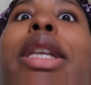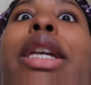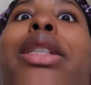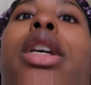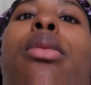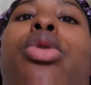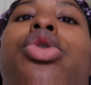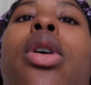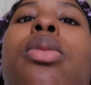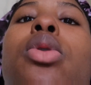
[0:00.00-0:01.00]
like double
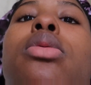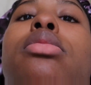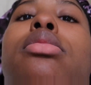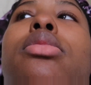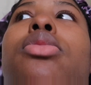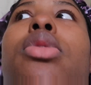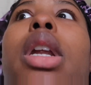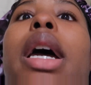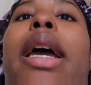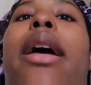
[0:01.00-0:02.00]
trouble
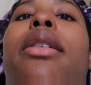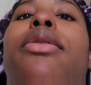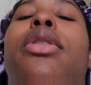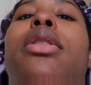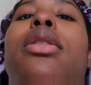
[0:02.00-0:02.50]
when if